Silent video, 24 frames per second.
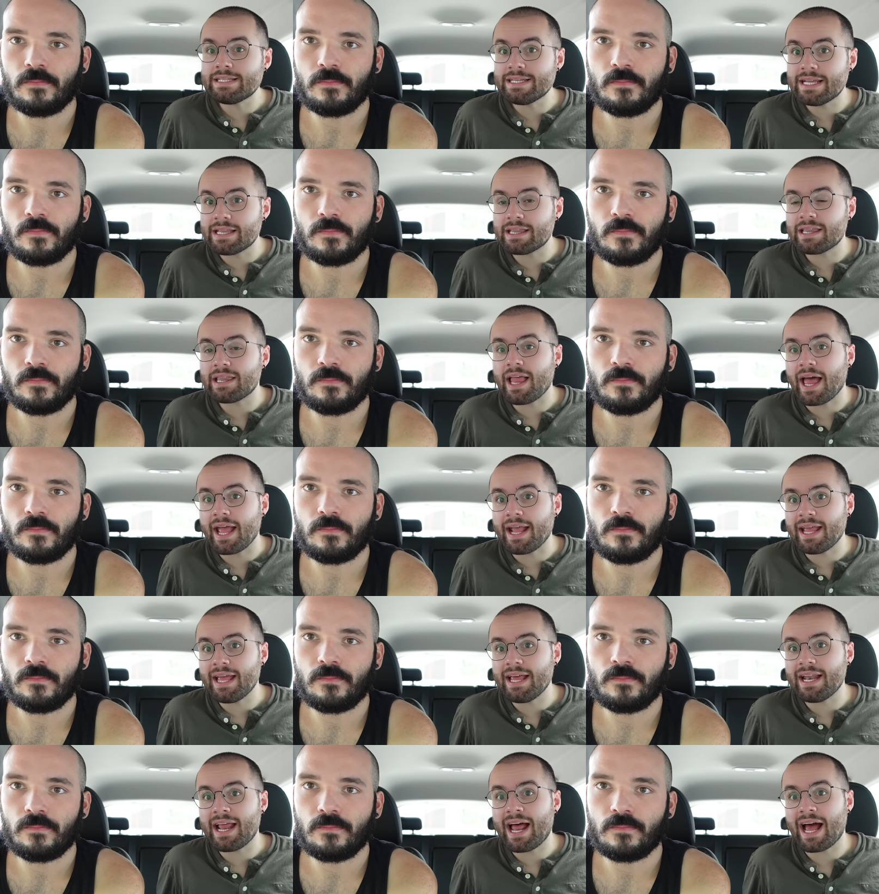Speaker 1: didn't
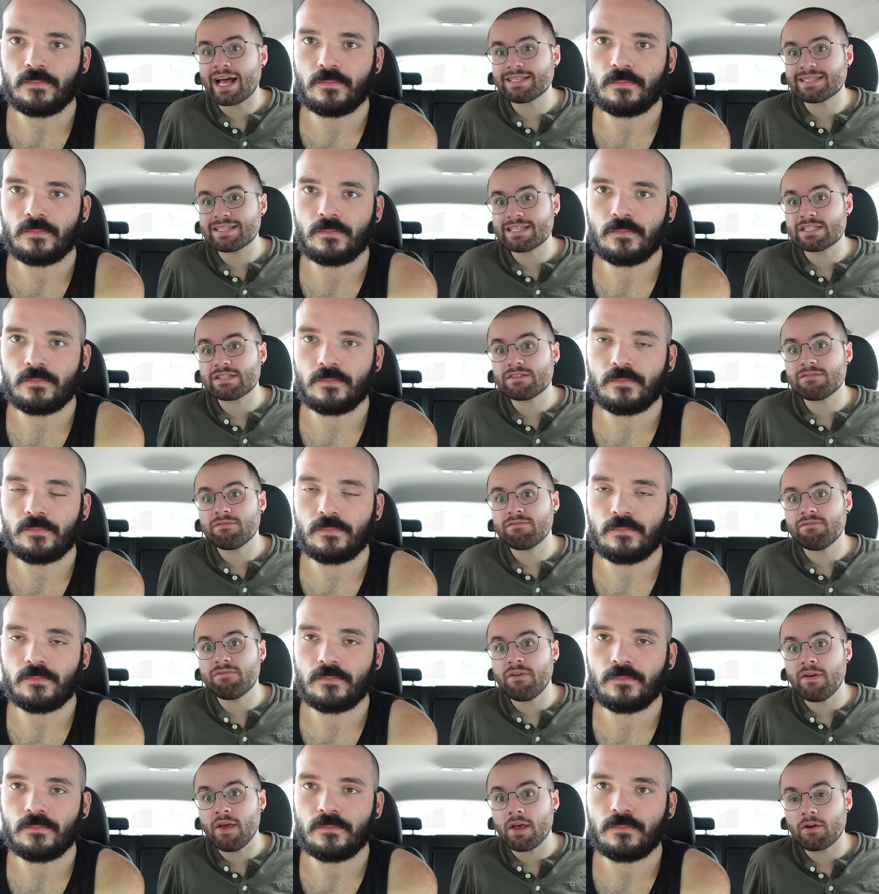like it. It has this
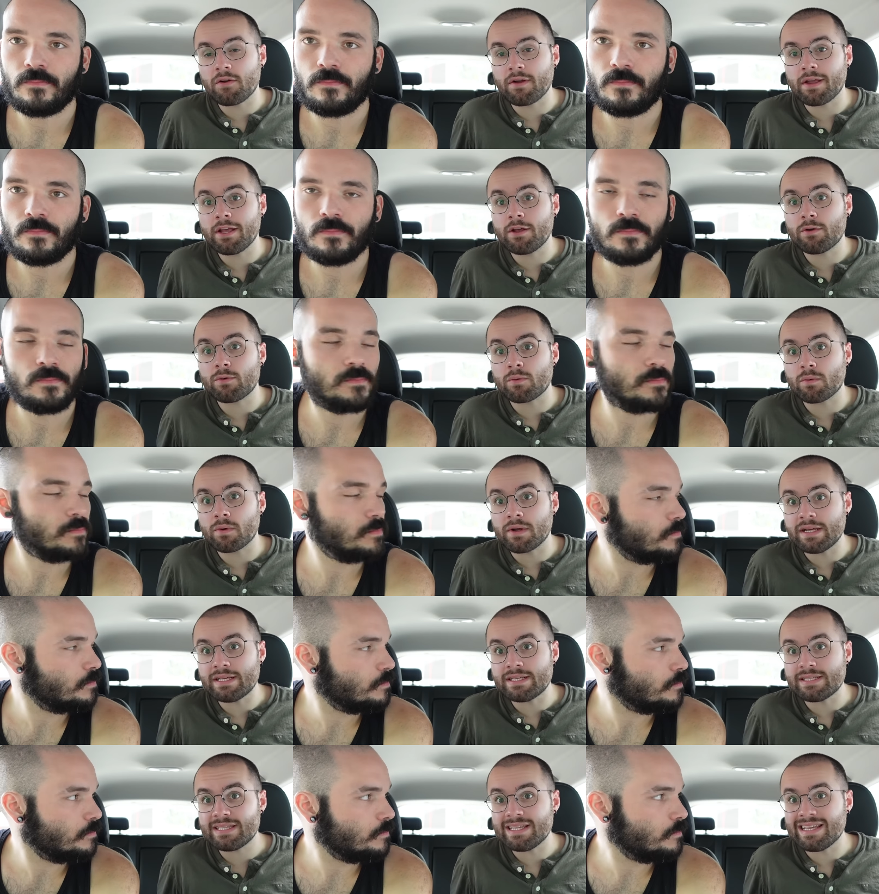very
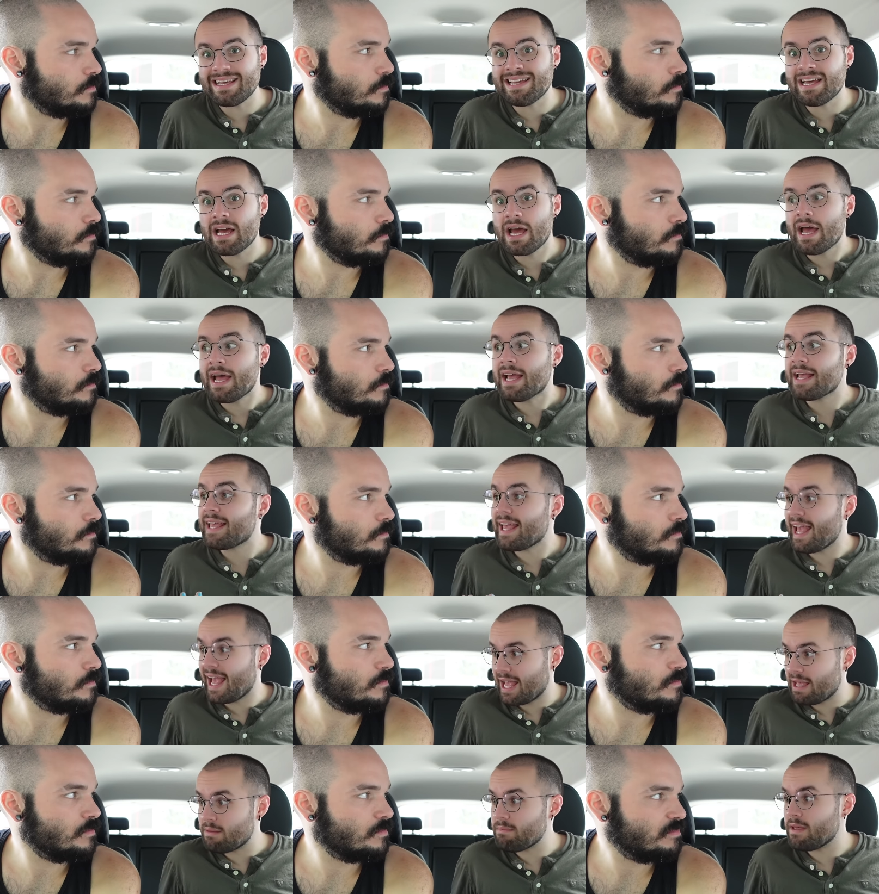greasy,
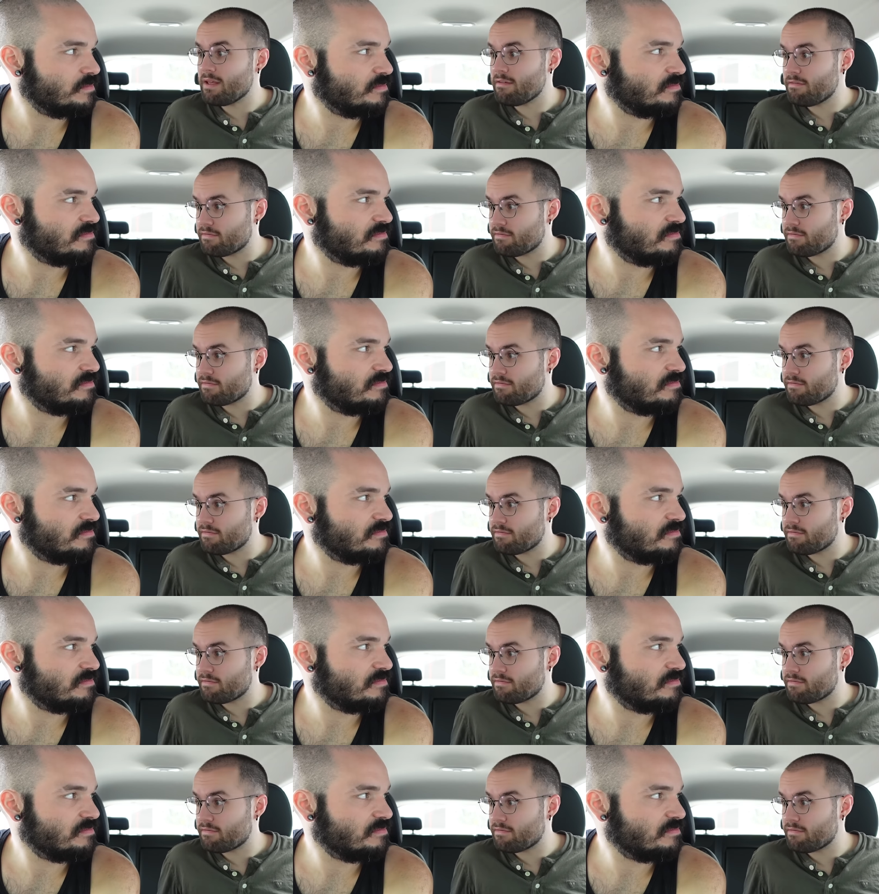gamey